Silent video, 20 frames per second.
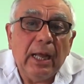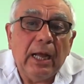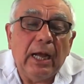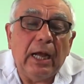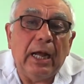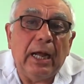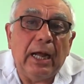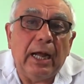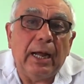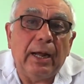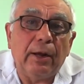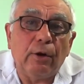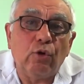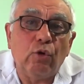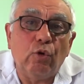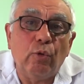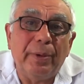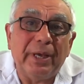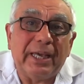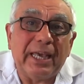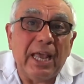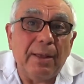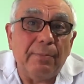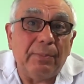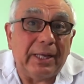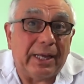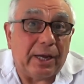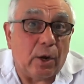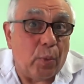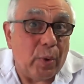uh, who became
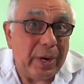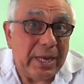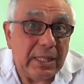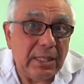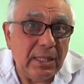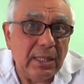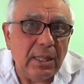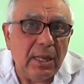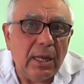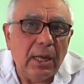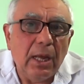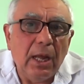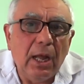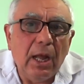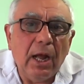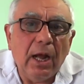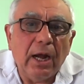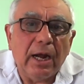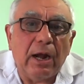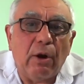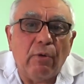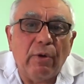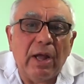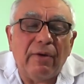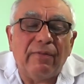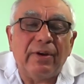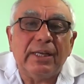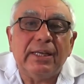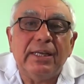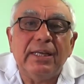the queen.
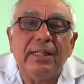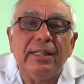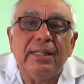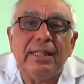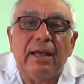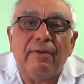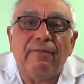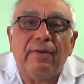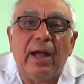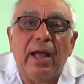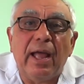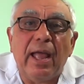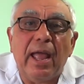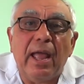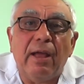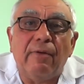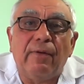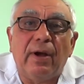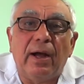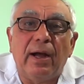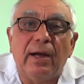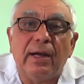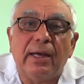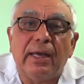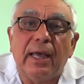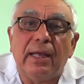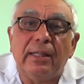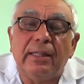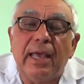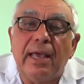However, he never ever
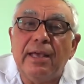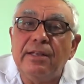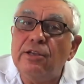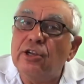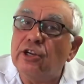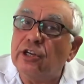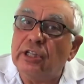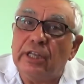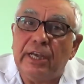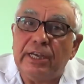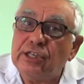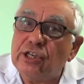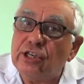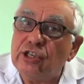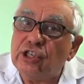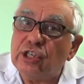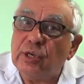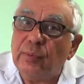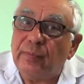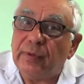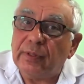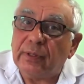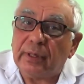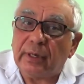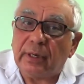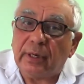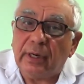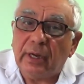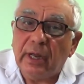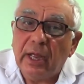had any relationship with
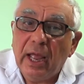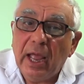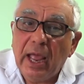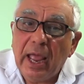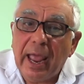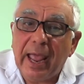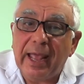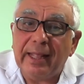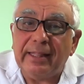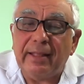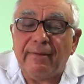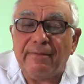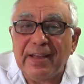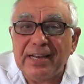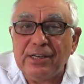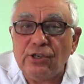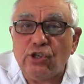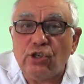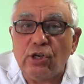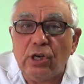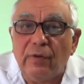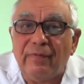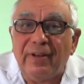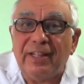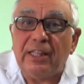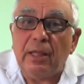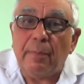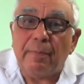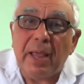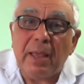her. And eventually,
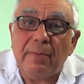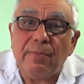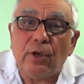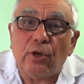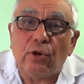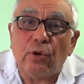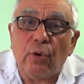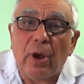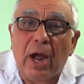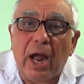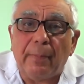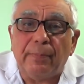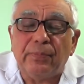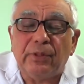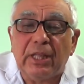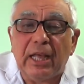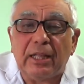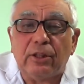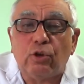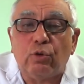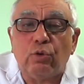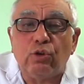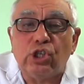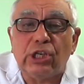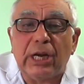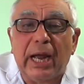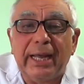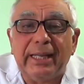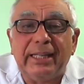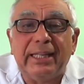when the baby grew up, that
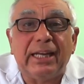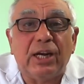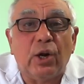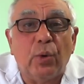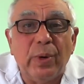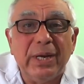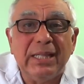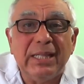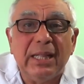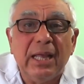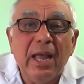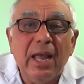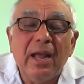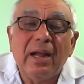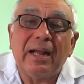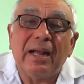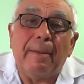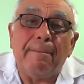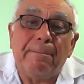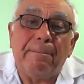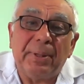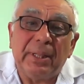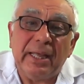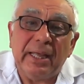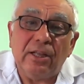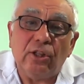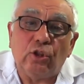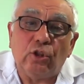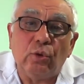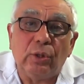Kushite queen
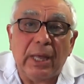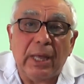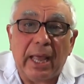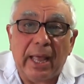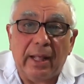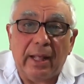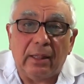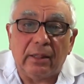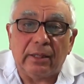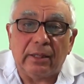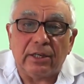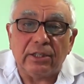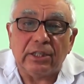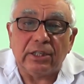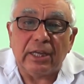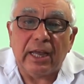complained to the elders,